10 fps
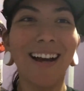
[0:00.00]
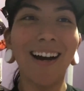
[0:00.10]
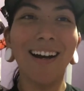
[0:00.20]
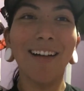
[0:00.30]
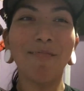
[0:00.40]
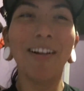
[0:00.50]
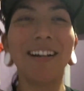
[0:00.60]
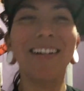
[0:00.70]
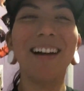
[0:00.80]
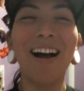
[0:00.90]
I
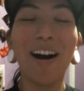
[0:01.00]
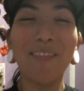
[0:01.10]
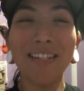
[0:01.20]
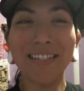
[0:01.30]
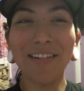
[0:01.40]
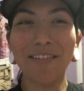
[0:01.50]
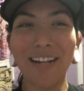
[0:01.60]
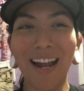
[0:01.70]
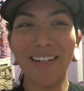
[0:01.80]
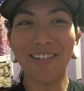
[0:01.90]
want to see her
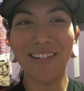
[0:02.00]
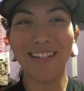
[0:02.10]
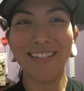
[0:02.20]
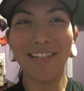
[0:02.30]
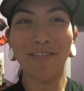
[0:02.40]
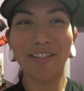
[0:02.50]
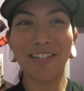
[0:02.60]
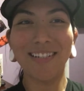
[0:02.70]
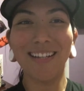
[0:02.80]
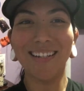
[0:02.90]
reaction and see what
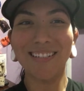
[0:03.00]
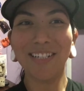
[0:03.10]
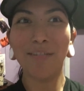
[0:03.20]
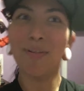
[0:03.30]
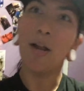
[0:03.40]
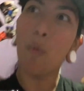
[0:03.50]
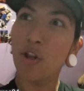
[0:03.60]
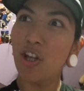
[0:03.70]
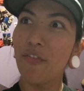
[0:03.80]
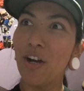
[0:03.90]
she says. She's going to be like,
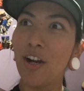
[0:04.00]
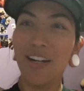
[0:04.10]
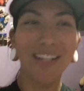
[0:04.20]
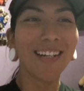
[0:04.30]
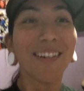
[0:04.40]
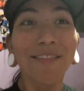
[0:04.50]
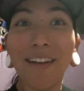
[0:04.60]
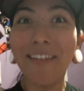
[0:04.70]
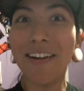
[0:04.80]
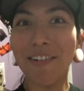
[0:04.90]
what the fuck?
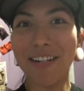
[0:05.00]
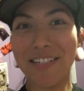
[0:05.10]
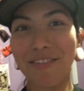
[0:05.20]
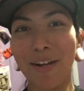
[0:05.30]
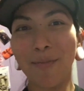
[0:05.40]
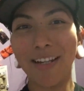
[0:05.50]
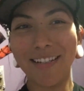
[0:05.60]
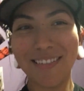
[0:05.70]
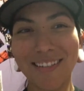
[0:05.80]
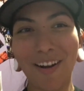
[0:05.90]
500 Instagram
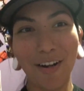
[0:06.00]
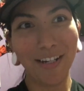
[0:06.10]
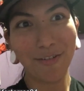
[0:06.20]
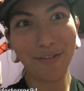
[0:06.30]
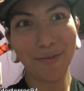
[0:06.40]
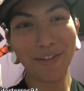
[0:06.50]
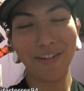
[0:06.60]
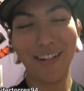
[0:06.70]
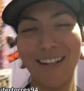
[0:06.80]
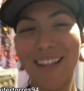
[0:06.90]
likes on a Christmas
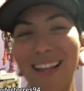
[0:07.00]
tree.